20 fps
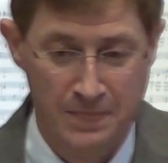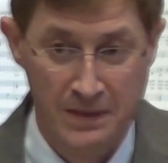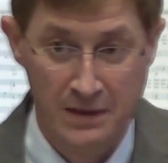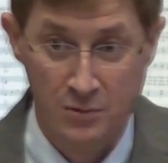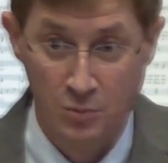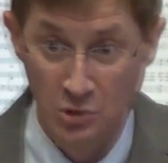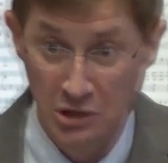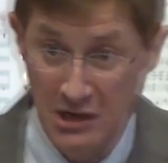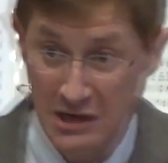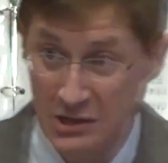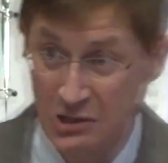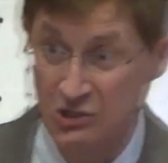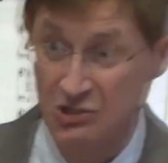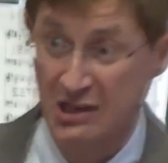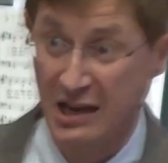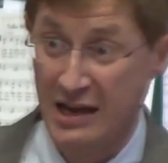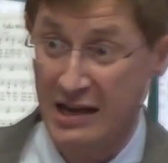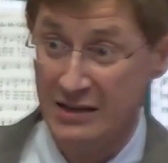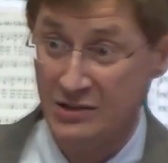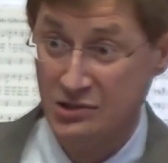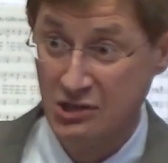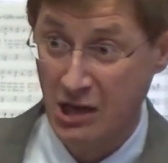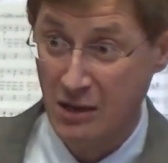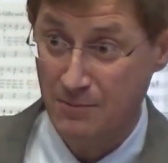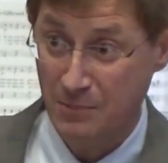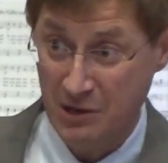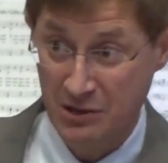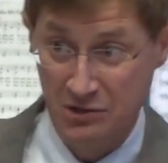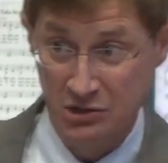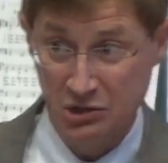When he stands up
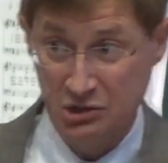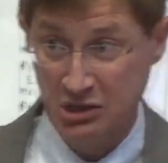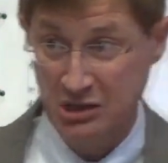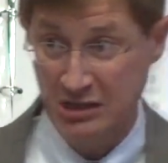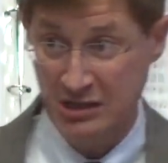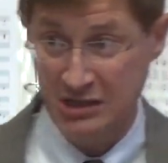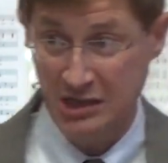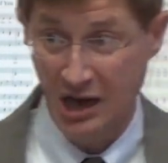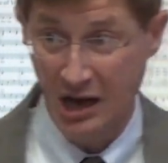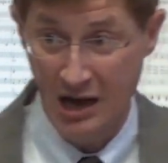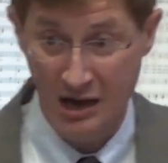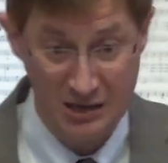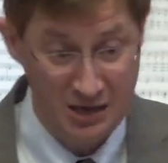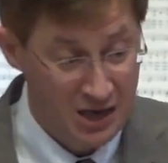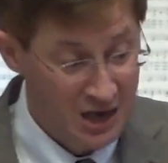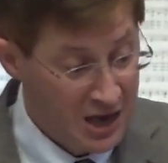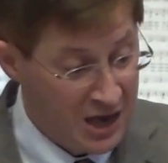in the synagogue